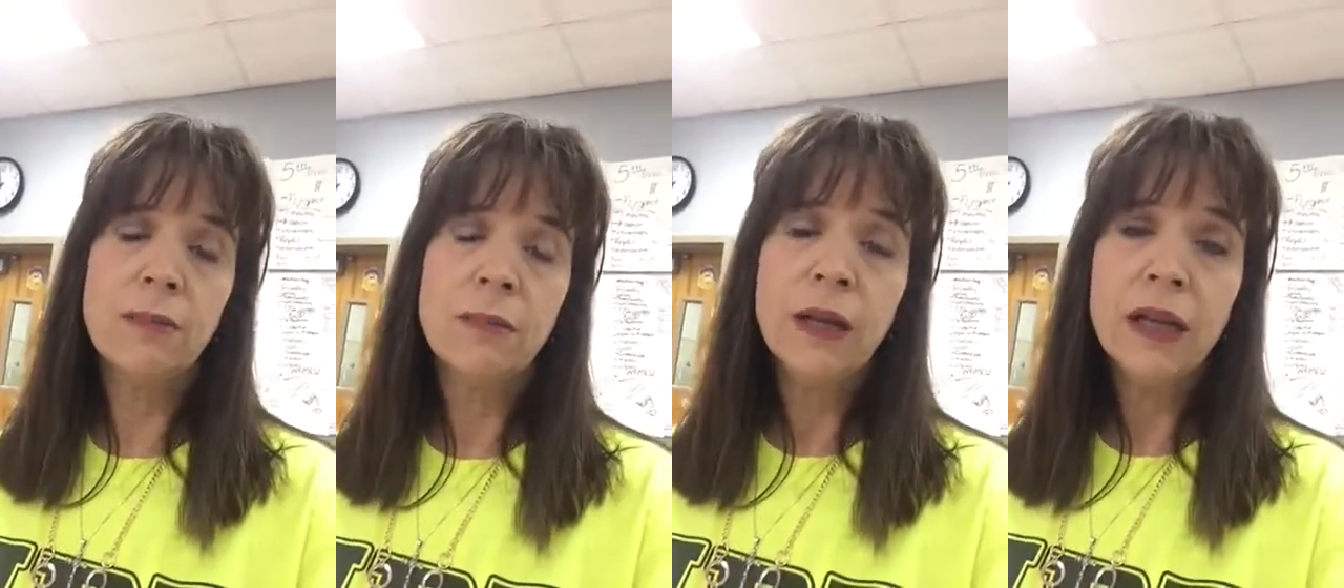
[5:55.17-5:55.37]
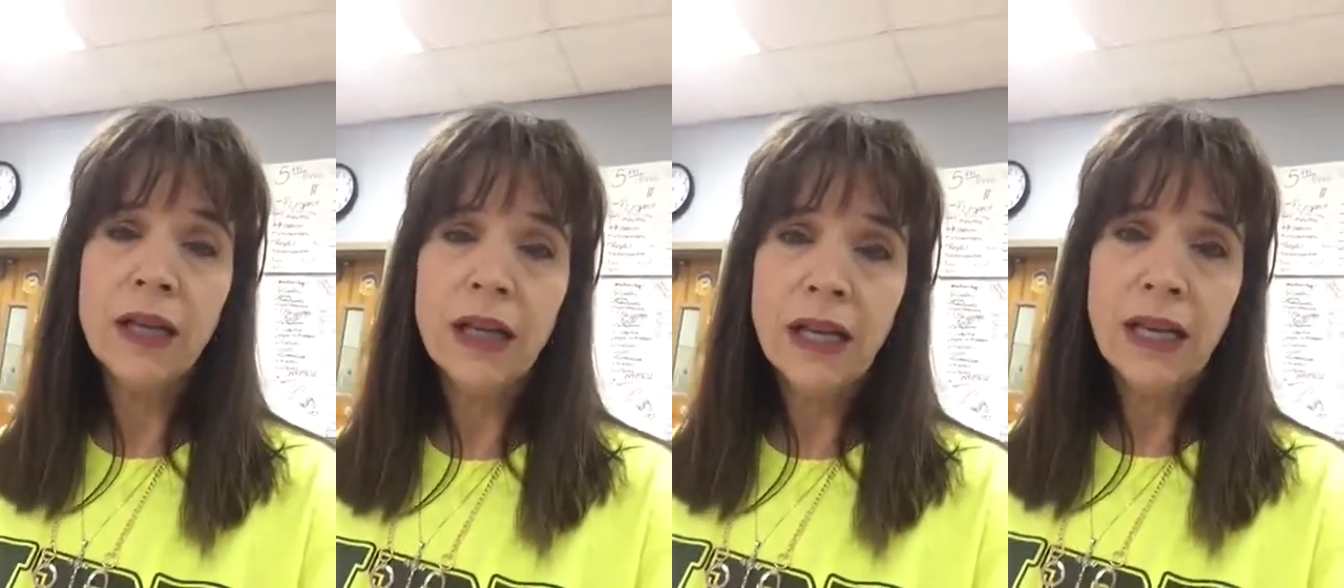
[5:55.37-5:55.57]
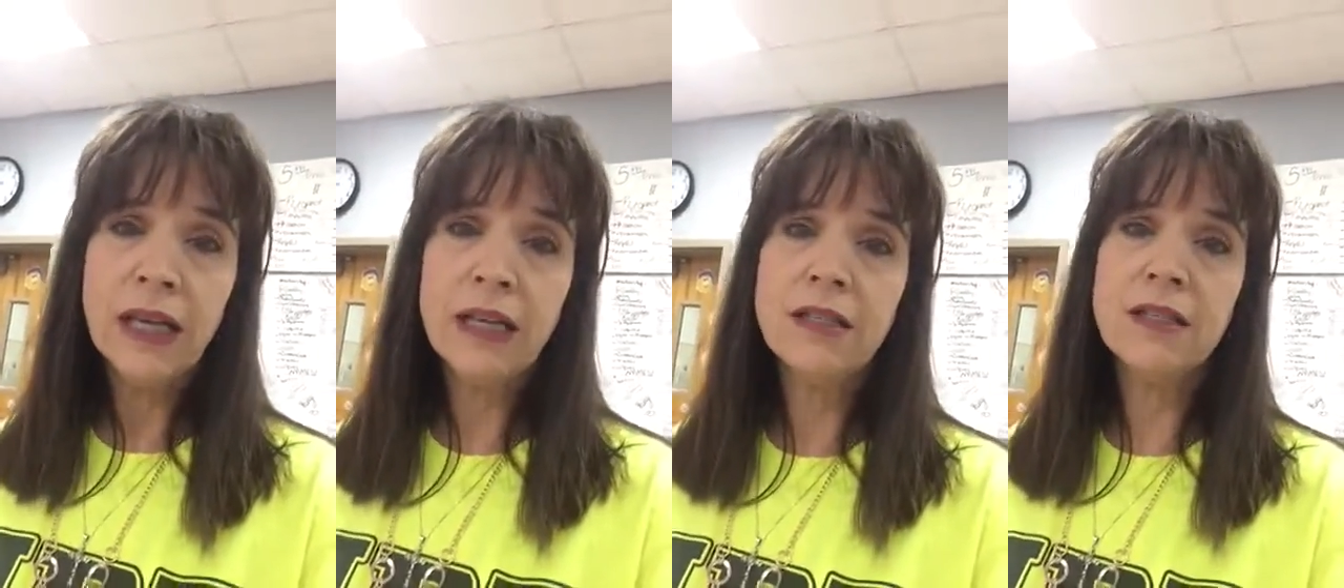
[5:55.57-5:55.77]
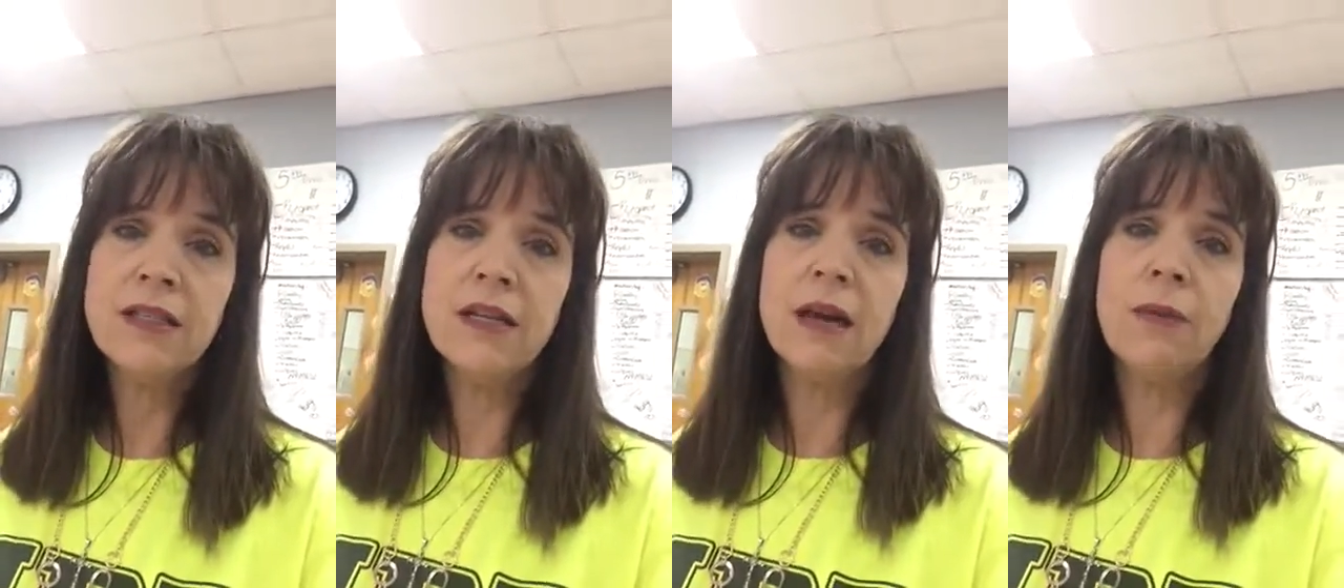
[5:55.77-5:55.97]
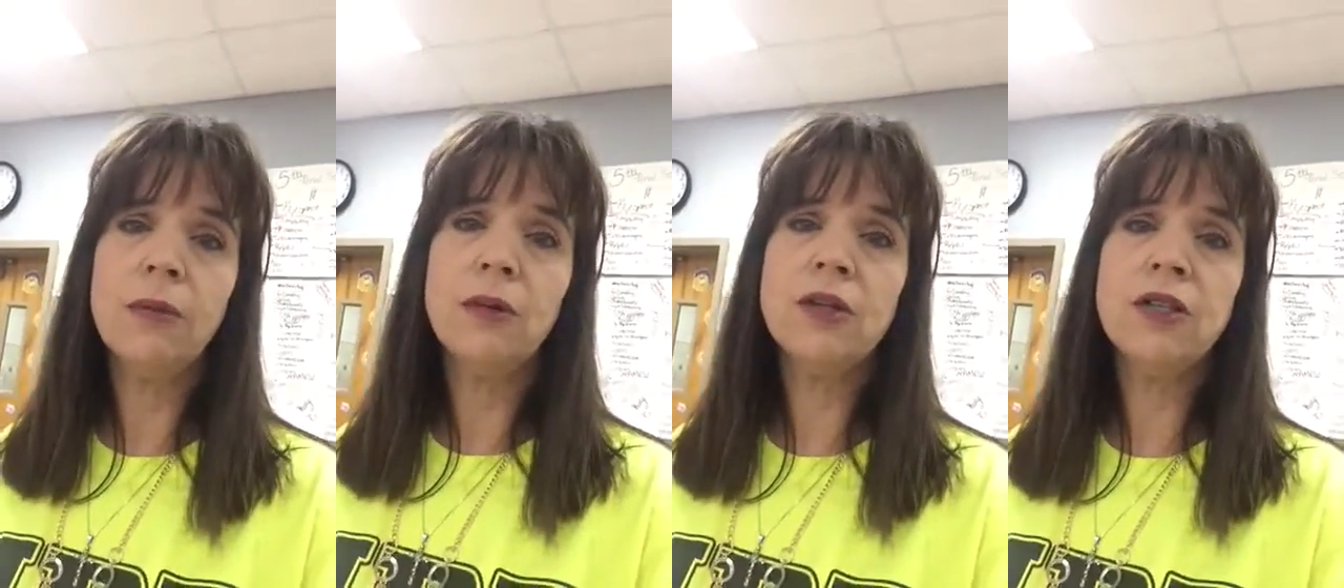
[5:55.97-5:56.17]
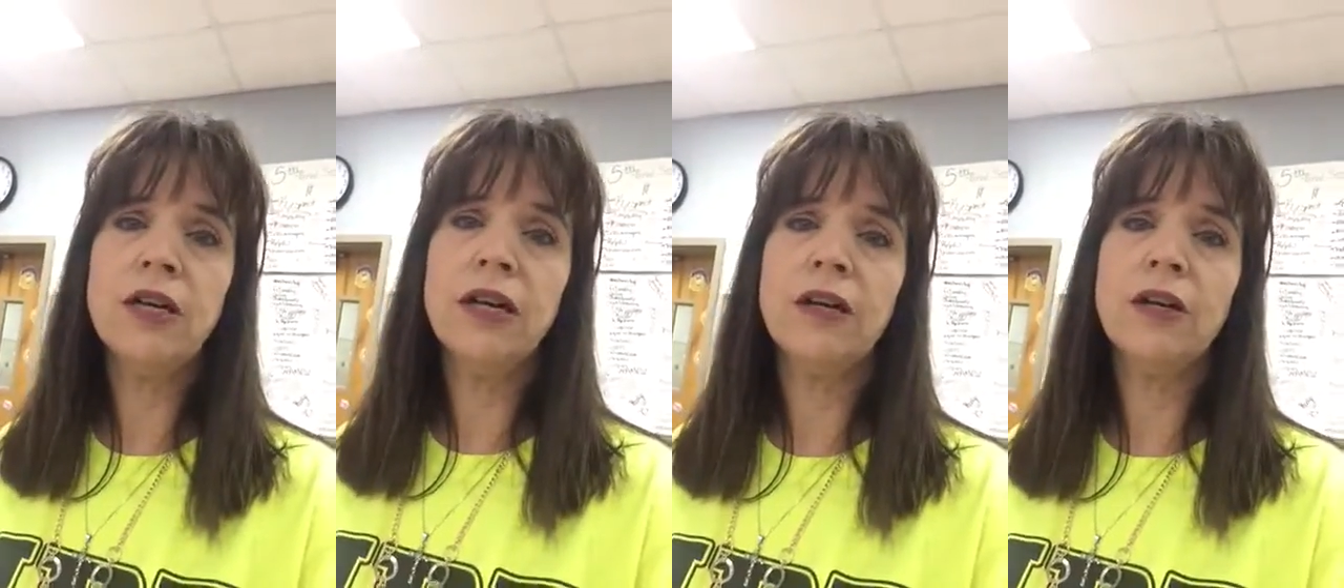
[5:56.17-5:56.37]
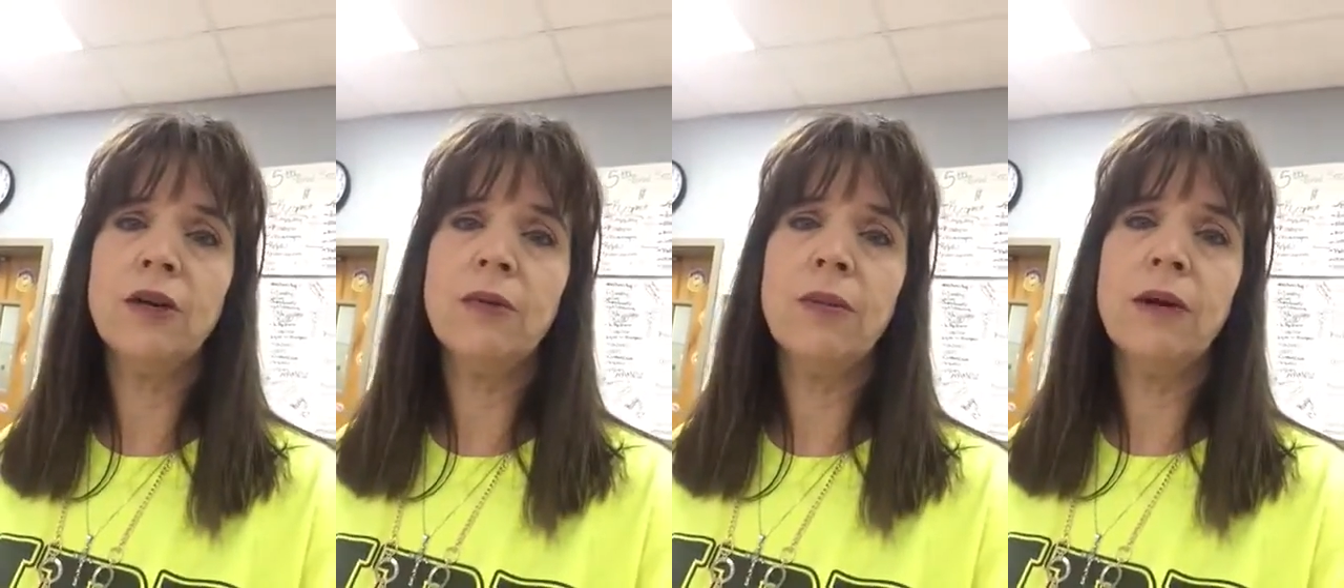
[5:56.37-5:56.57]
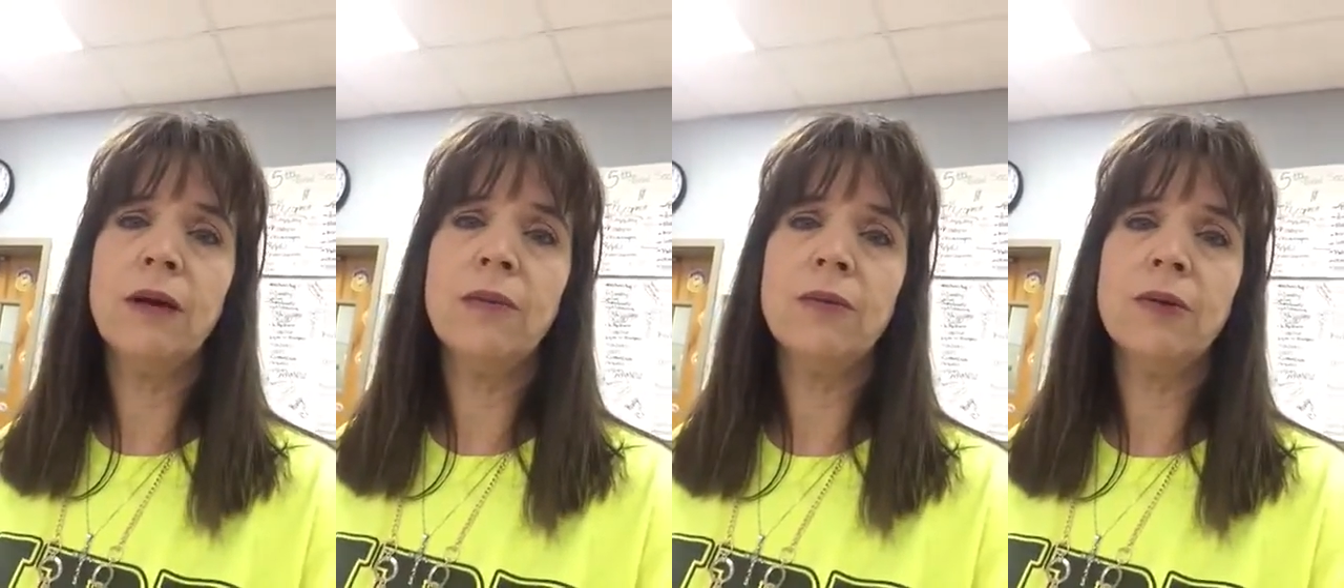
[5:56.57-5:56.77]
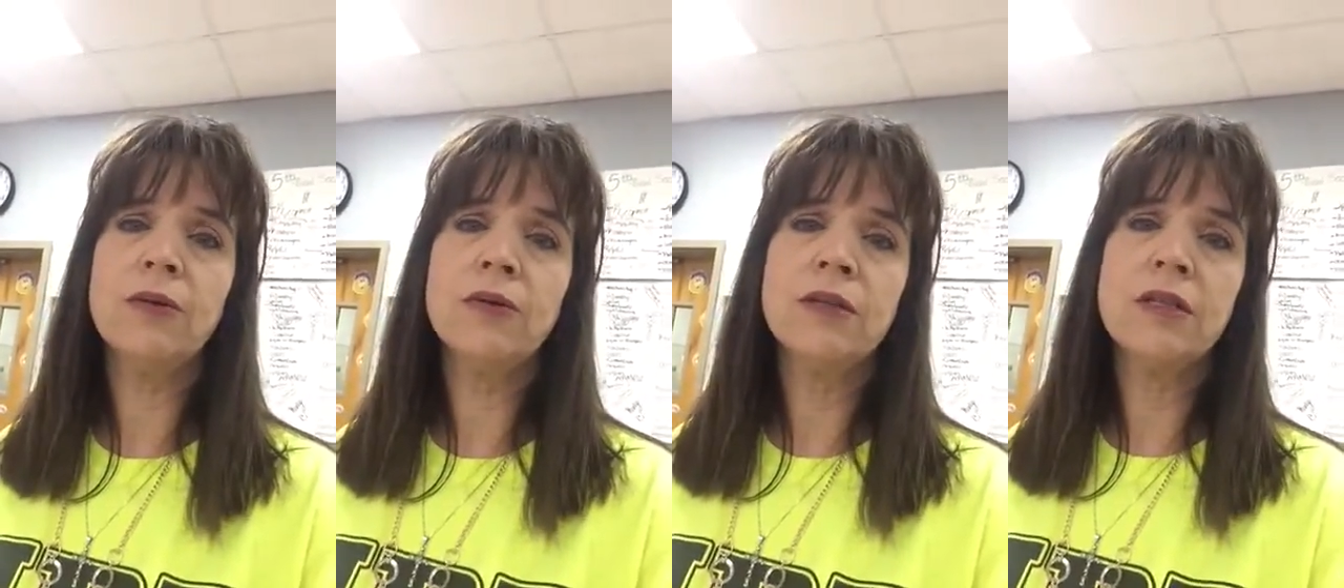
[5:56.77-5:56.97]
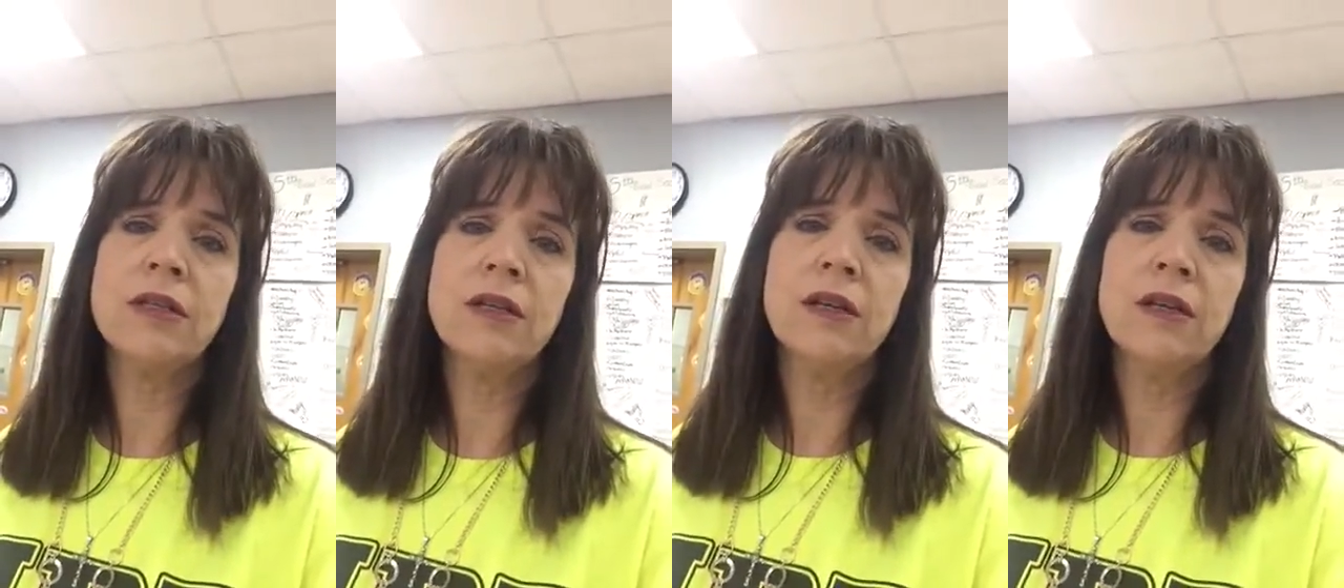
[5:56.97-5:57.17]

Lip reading: Please double check your bubbles.